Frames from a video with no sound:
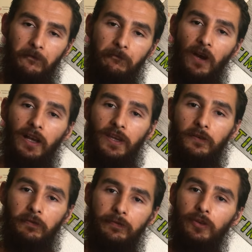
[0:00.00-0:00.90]
fucking
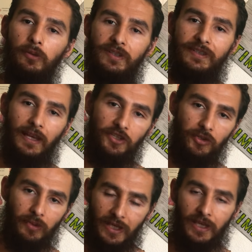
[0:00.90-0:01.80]
foods that
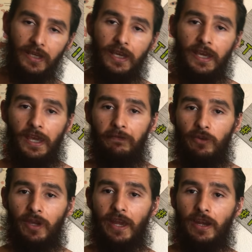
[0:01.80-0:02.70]
you eat. If you
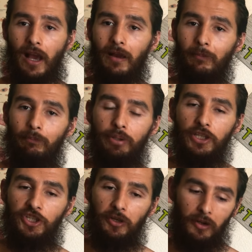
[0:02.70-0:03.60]
cannot
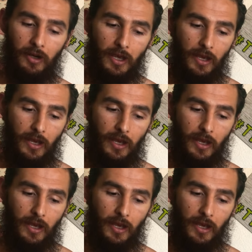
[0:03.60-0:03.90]
put your